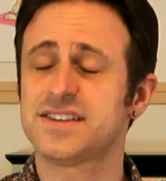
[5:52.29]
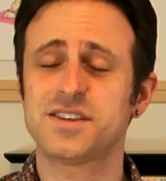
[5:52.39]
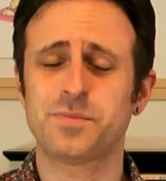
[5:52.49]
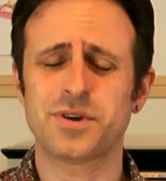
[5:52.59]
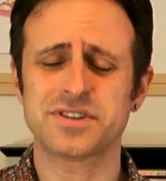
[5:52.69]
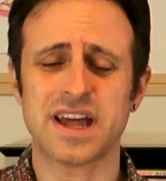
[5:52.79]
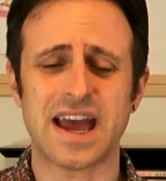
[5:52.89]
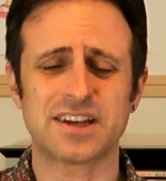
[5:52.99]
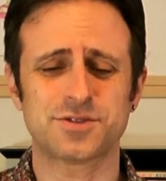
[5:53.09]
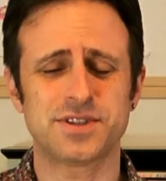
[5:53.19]
This is a person
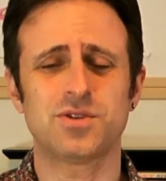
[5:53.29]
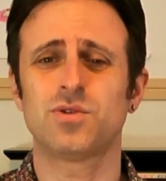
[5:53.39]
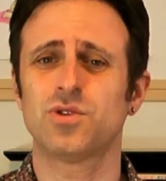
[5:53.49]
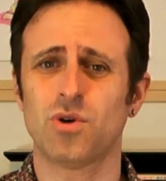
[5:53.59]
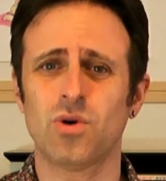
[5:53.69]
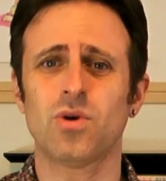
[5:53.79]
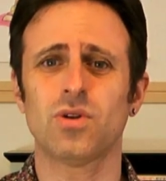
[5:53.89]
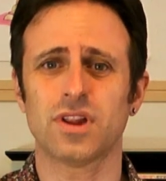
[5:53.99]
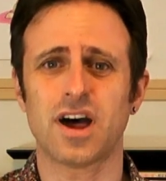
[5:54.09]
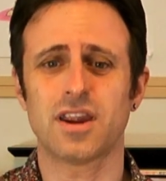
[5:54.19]
I actually don't know a
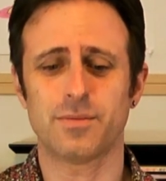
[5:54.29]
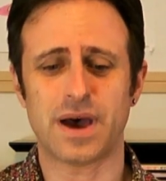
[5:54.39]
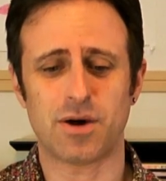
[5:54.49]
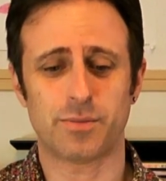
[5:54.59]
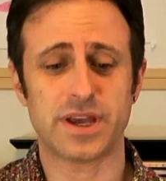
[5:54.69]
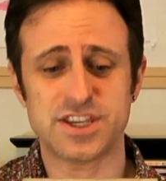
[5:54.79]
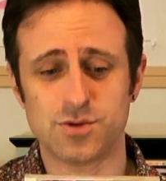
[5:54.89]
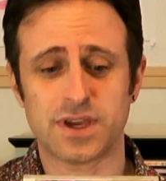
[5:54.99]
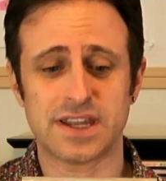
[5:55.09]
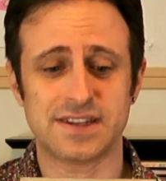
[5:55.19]
whole lot about, but
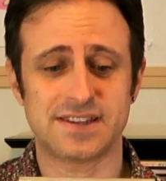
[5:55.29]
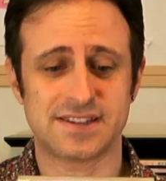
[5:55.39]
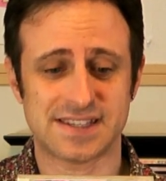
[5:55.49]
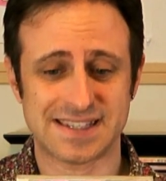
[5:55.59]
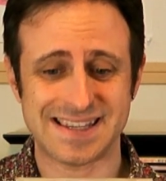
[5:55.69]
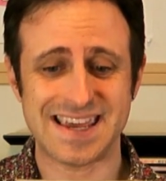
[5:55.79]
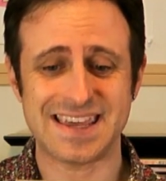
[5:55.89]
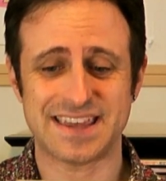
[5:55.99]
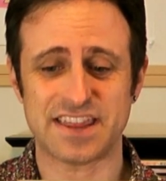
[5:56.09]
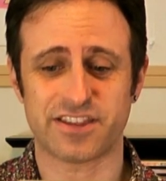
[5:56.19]
you can
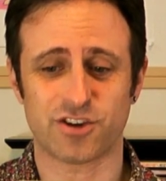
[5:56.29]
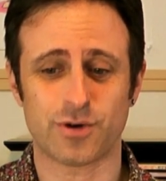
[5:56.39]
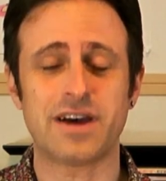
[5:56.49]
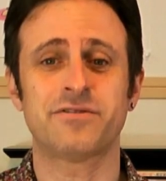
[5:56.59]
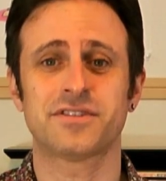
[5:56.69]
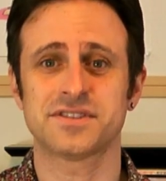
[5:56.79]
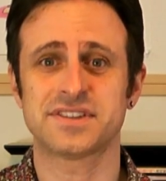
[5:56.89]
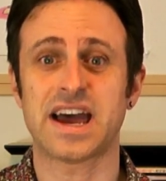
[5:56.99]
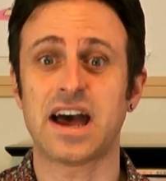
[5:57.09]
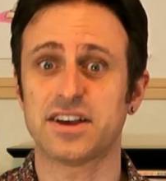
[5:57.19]
see that the graphical
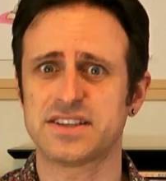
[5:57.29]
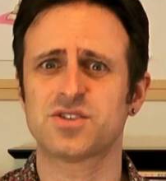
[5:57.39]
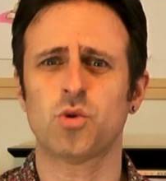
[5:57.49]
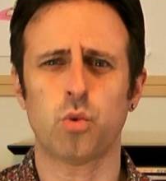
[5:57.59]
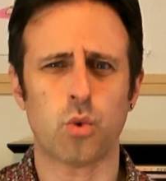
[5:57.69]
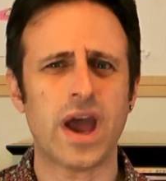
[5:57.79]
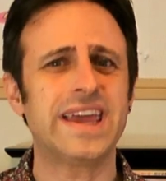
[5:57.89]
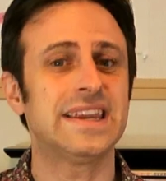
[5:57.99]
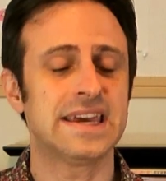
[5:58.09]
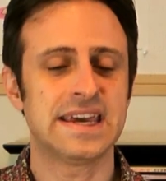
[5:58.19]
style is
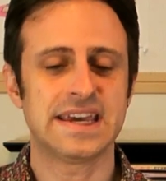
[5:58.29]
quite